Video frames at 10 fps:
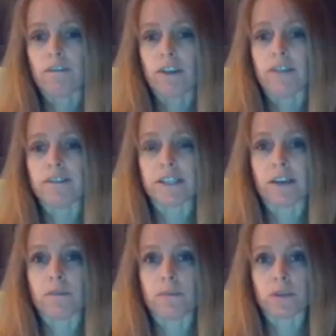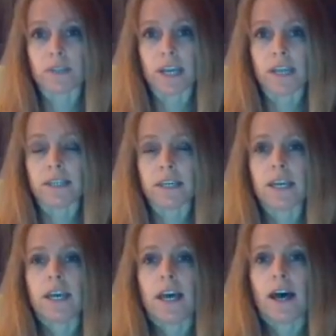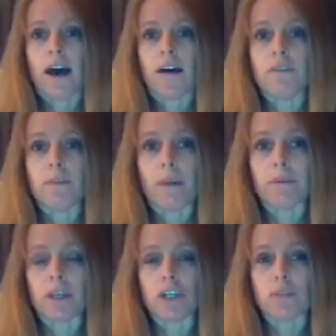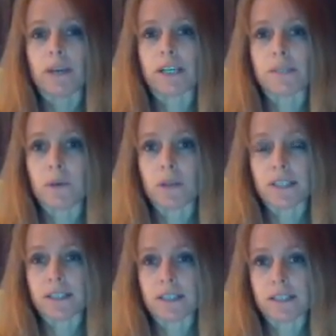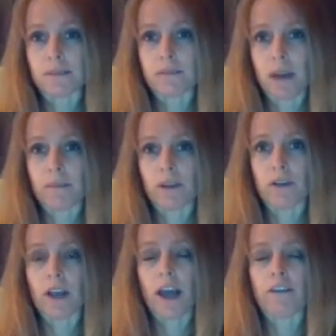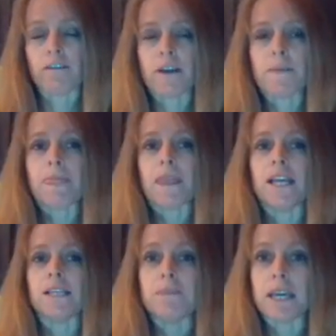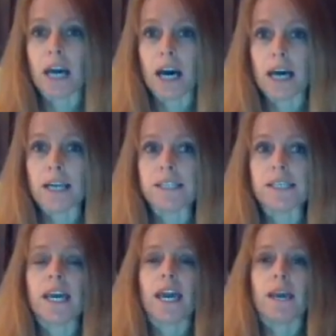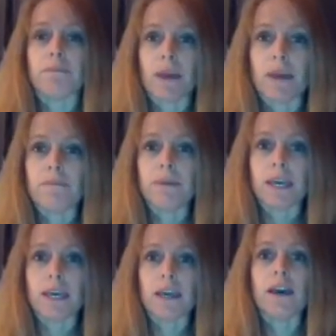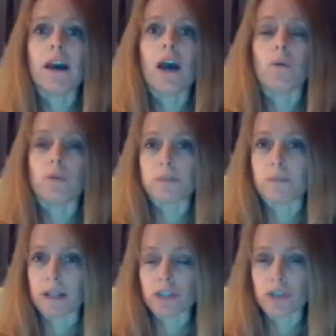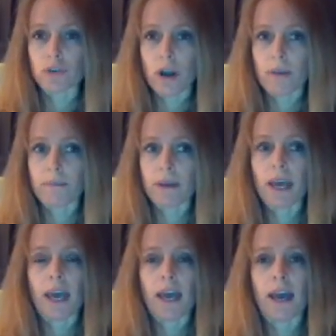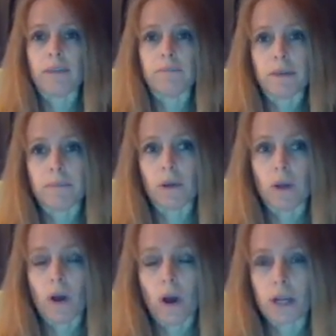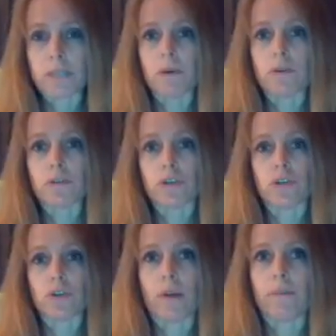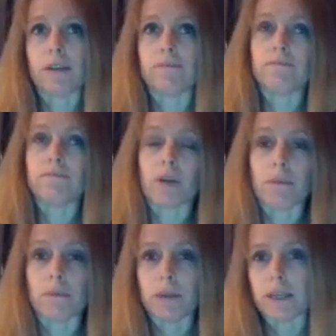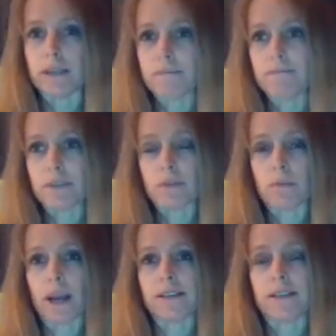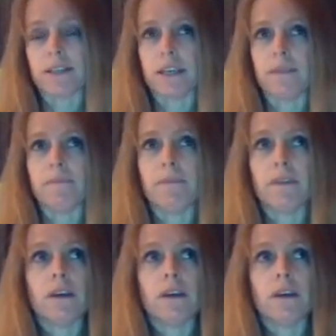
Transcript: that 5 to 7% of the population may experience this at some time in their life, is because it may be a response to trauma. And people are exposed to trauma at probably a surprisingly